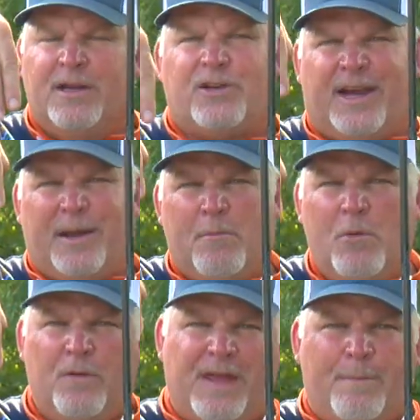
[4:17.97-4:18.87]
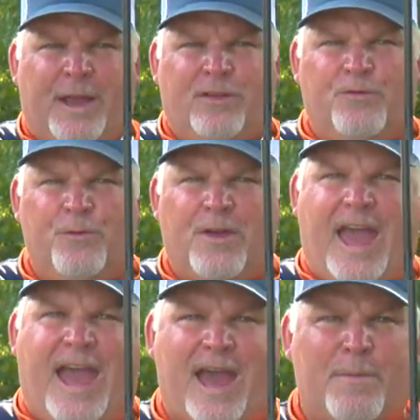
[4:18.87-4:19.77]
so I can move that bait through the
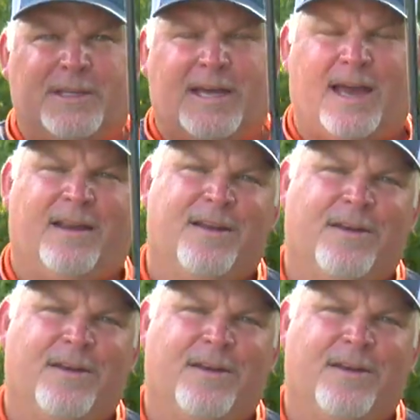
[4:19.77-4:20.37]
habitat